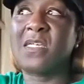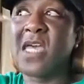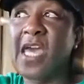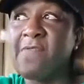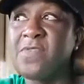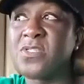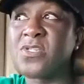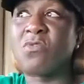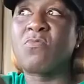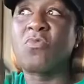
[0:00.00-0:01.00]
having
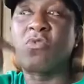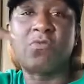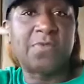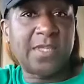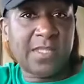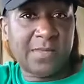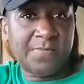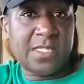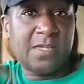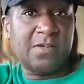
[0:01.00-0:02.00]
turmoil within
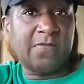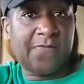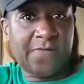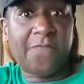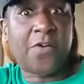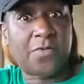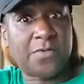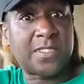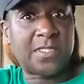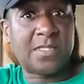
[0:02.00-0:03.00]
themselves
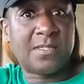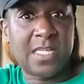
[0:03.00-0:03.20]
first.